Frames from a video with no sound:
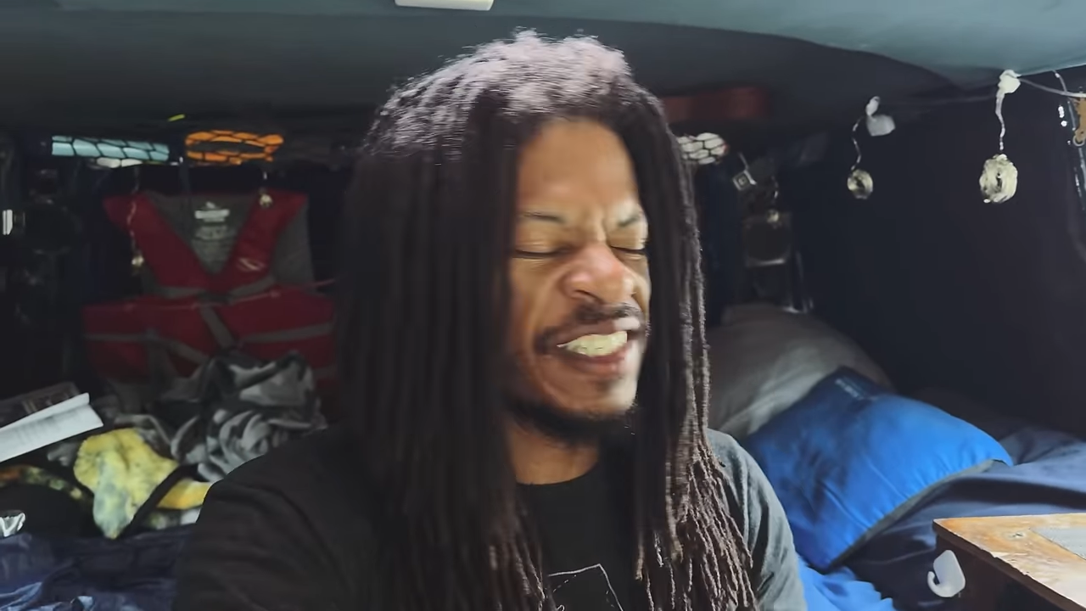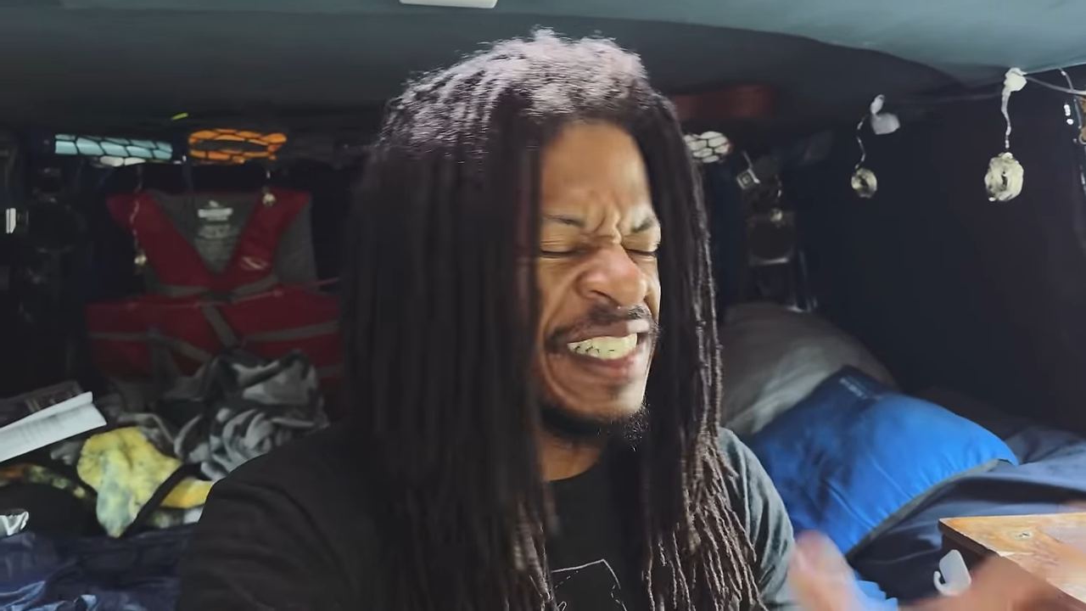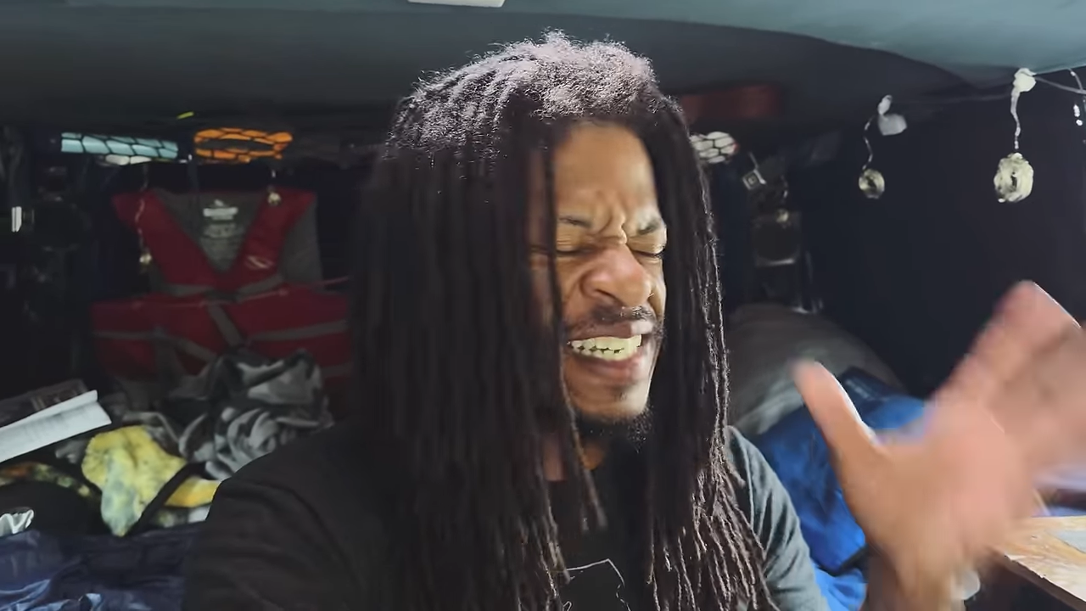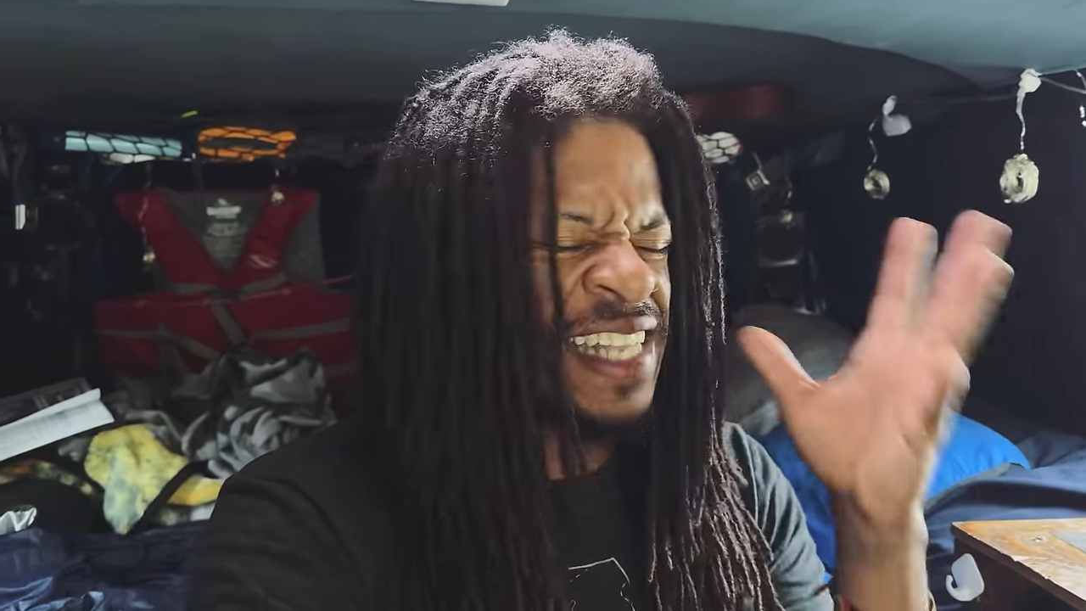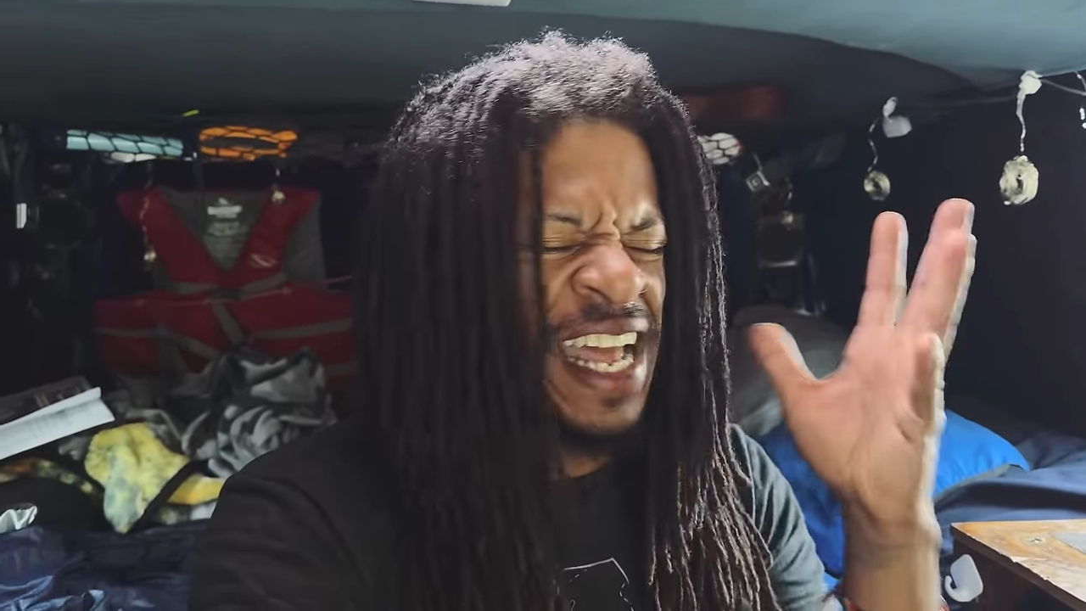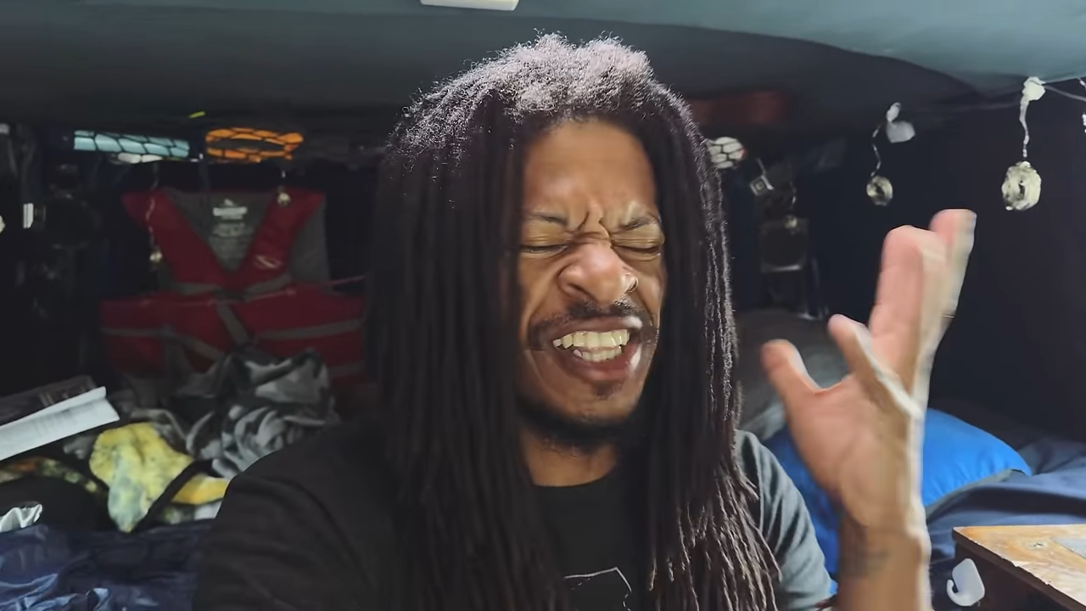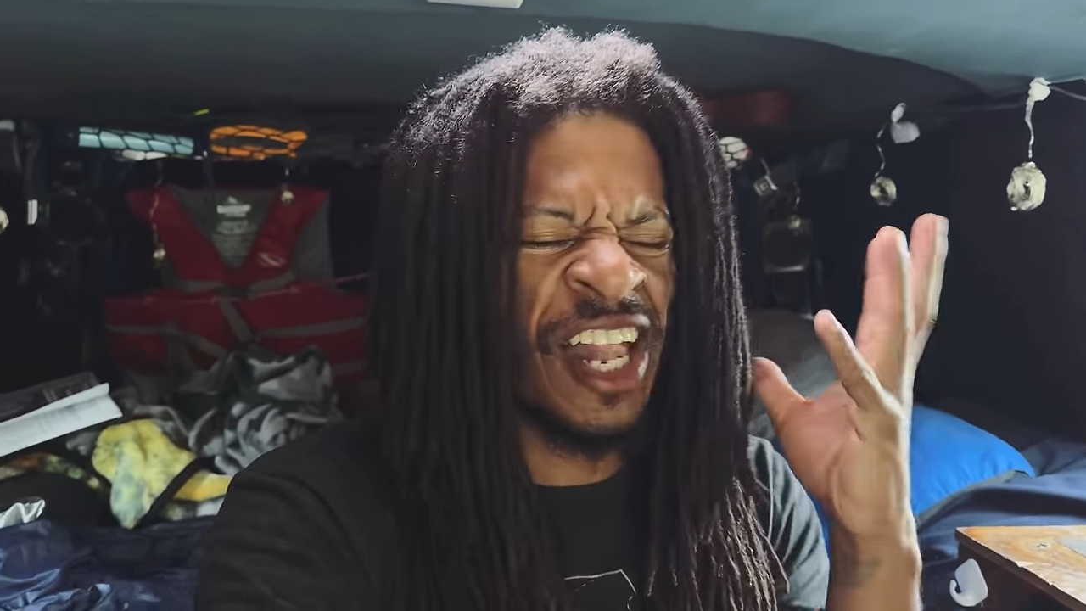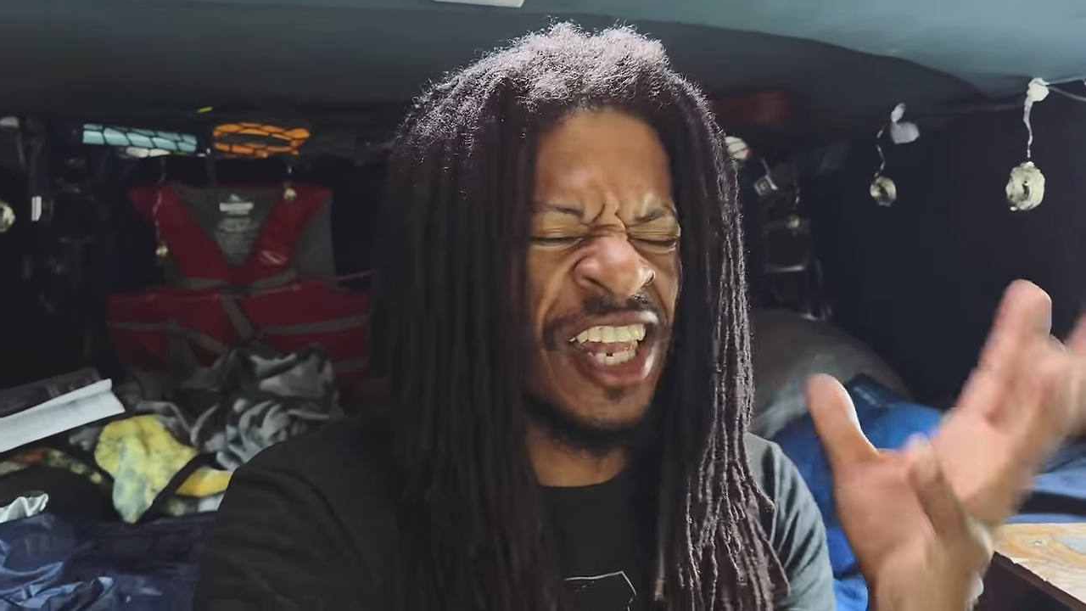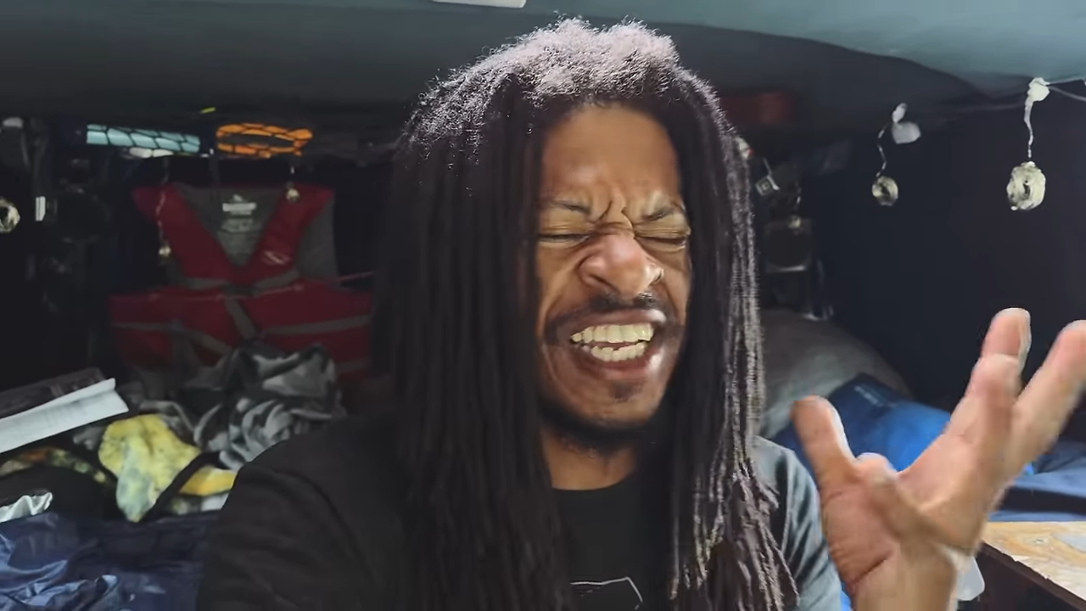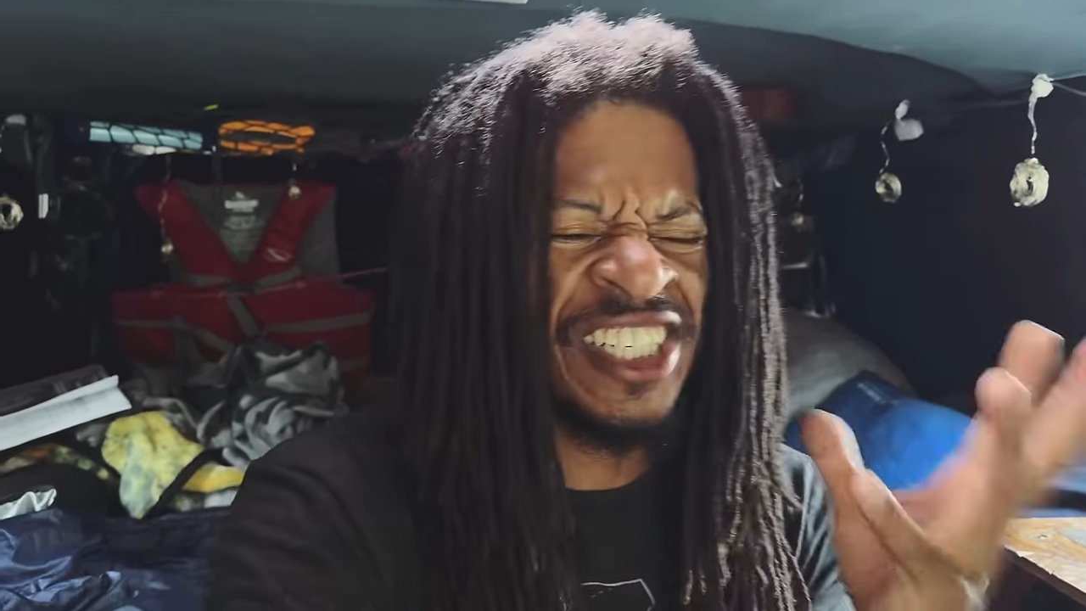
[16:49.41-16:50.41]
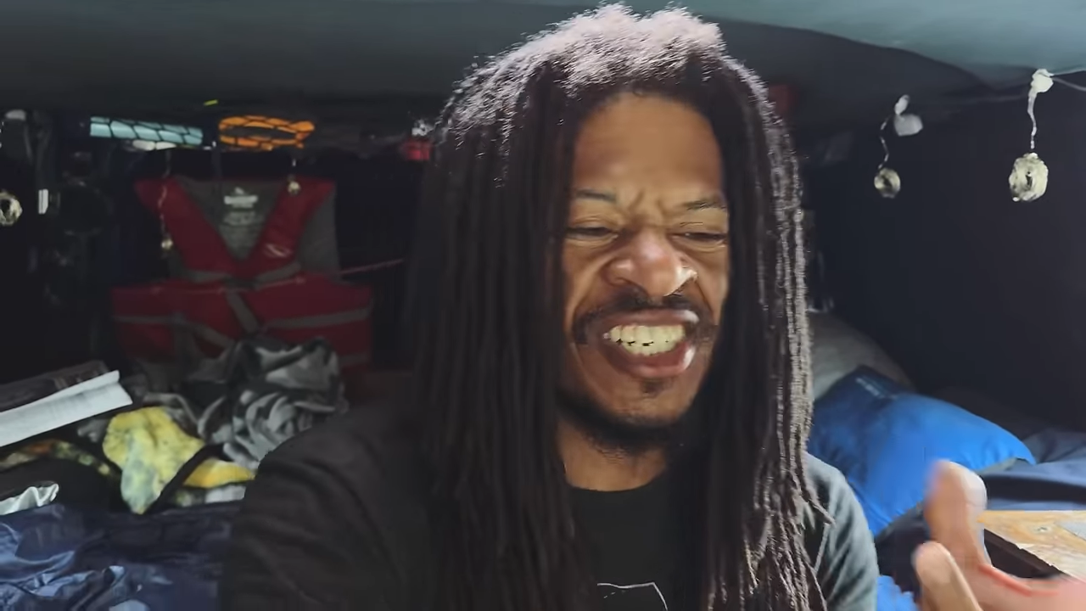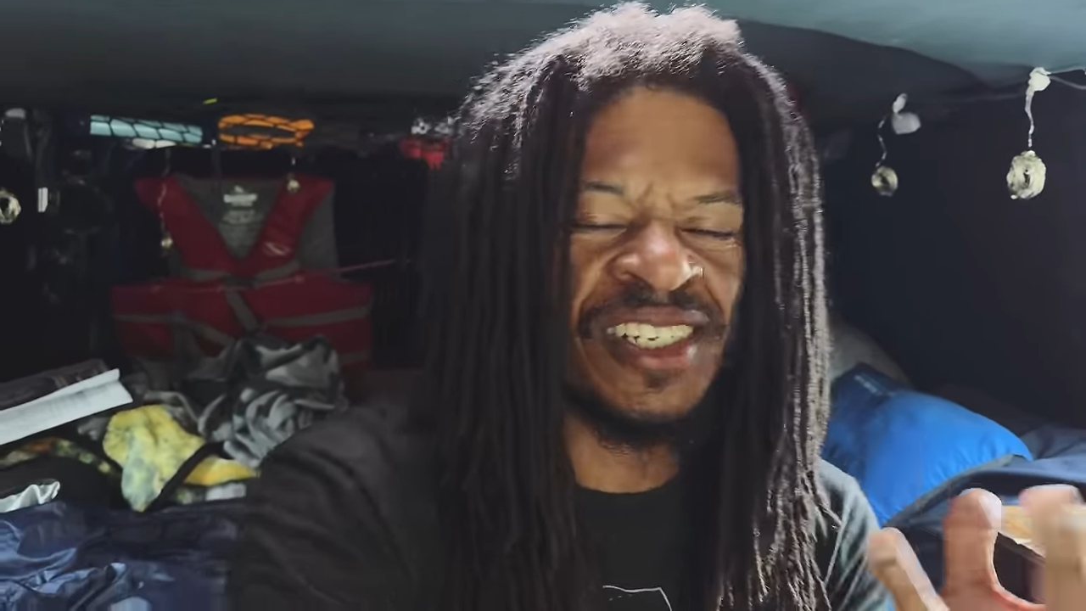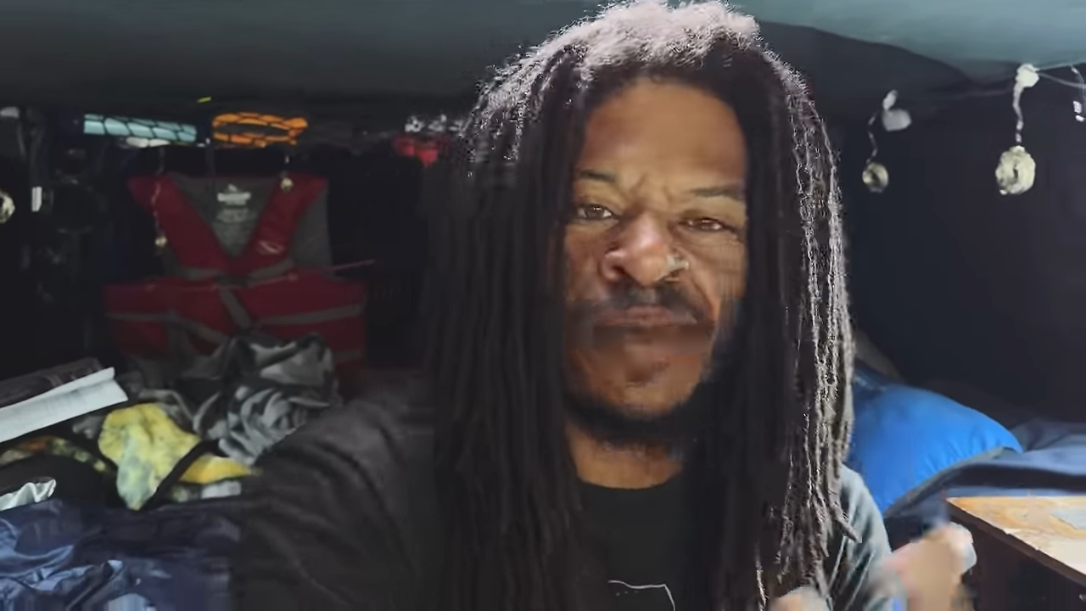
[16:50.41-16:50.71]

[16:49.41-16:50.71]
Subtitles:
seeing that delicious